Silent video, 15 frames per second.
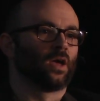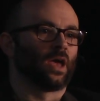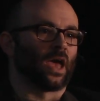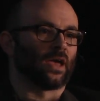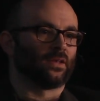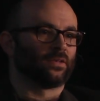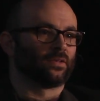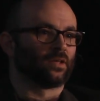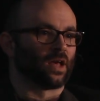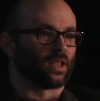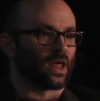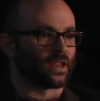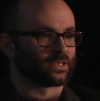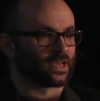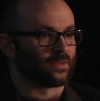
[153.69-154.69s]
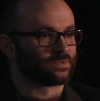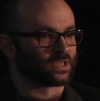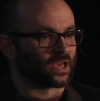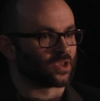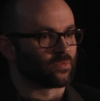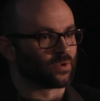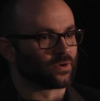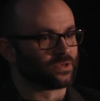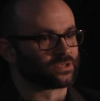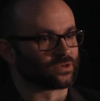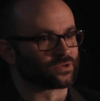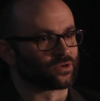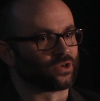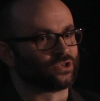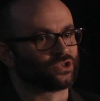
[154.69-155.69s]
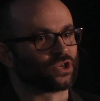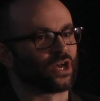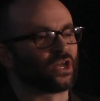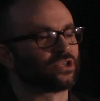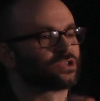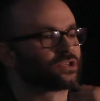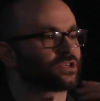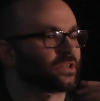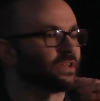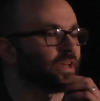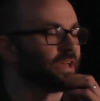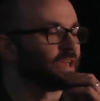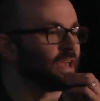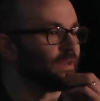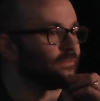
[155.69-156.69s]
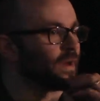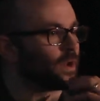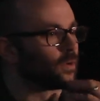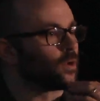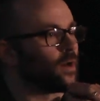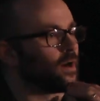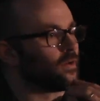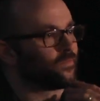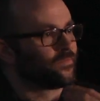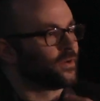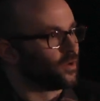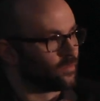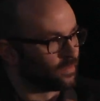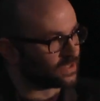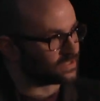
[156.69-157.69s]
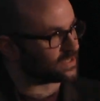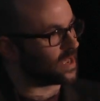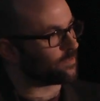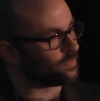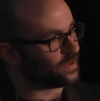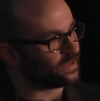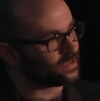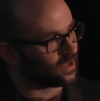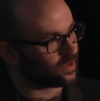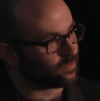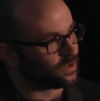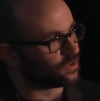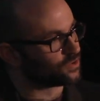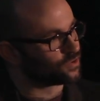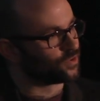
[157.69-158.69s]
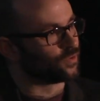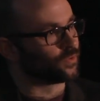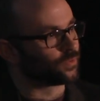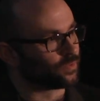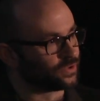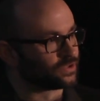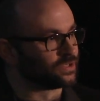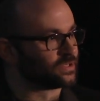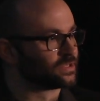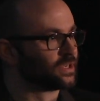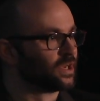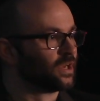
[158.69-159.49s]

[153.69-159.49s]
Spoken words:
And a lot of times documentaries are sort of judged like, if I don't know how I feel, it must not be telling me the truth, which is